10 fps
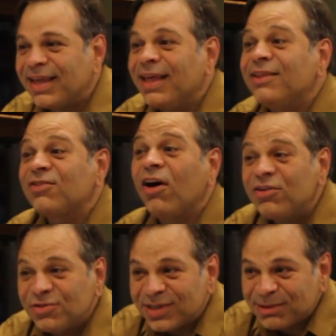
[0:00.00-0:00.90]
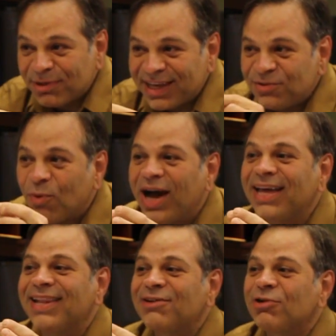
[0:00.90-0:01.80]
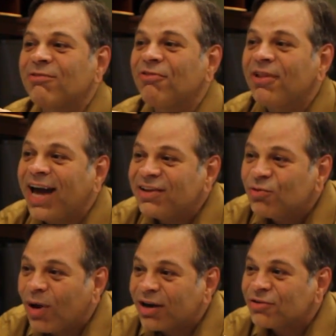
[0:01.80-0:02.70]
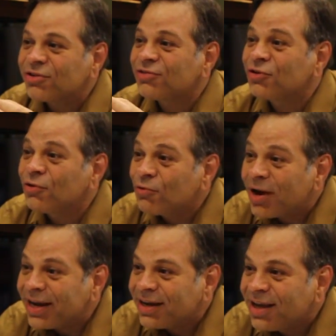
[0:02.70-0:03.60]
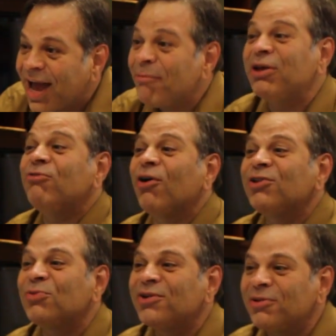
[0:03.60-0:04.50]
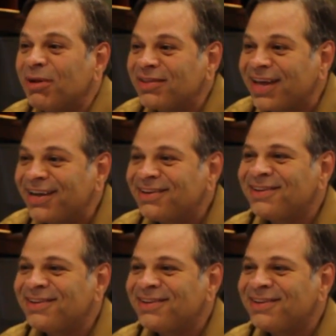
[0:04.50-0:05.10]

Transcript: And this also explains why electric fly swatters are so great. I bet you've always wondered about that.